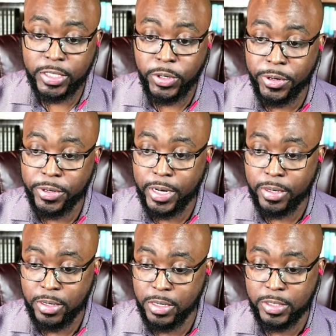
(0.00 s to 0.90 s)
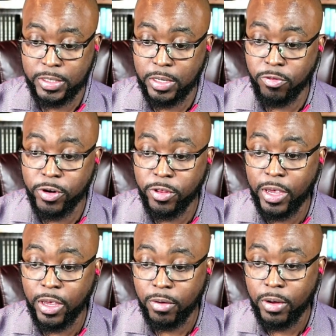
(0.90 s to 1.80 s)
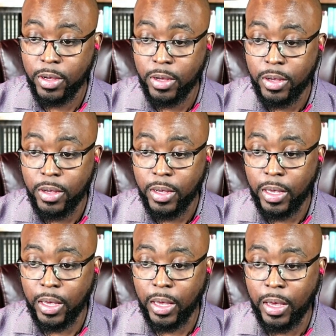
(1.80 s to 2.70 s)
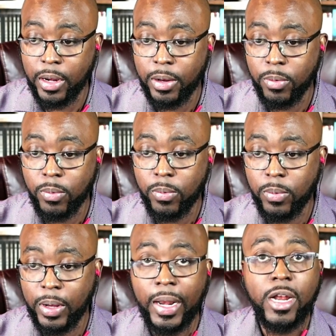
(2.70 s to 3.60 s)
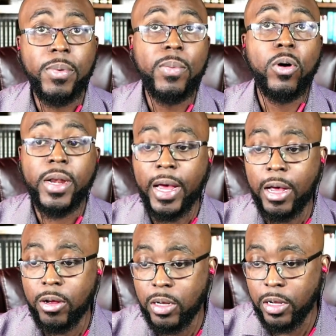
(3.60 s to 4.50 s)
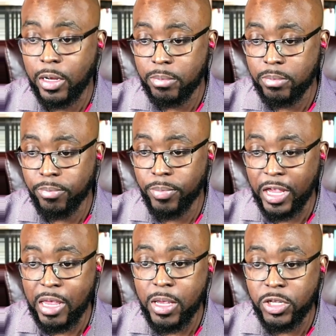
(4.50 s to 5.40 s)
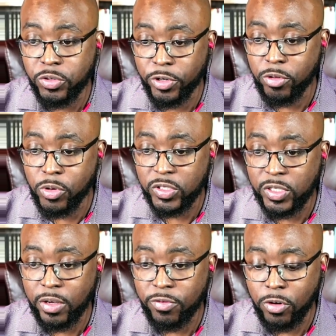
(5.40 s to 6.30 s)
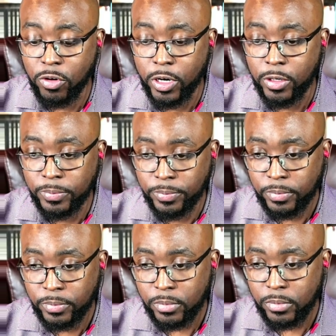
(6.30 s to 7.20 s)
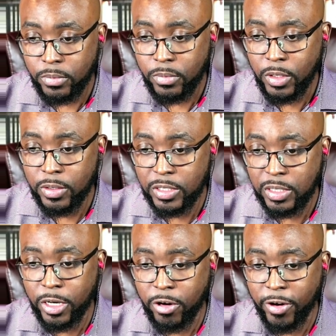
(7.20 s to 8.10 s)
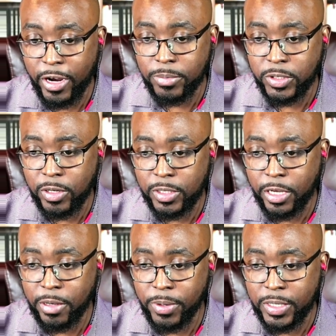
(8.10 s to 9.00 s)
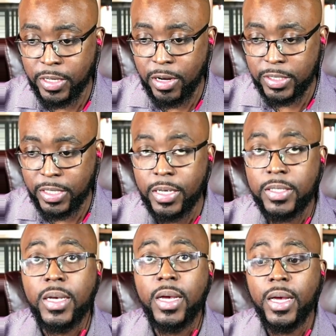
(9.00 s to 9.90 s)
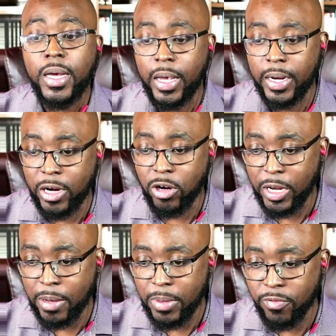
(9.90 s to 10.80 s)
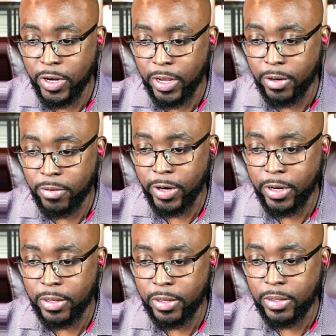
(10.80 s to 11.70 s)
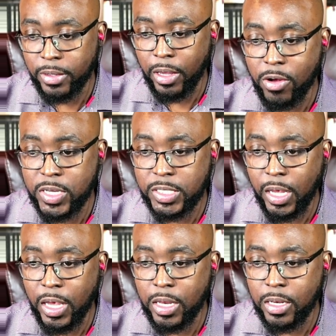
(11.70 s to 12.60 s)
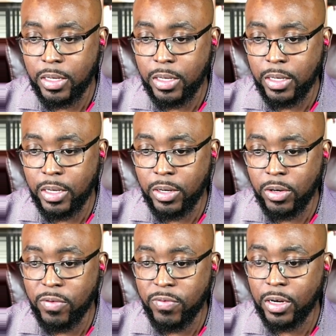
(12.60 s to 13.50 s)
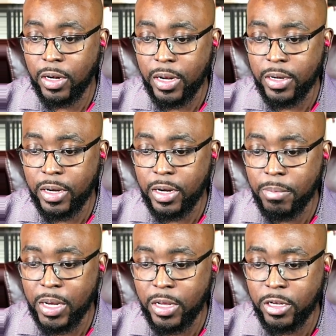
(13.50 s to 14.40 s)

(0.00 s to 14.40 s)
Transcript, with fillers: heard that it is a real thing. And a lot of people are now uh, blaming drill music for some of the crimes that are taking place in our cities. And I don't blame them for that, right? They saying, you know, even in London and many other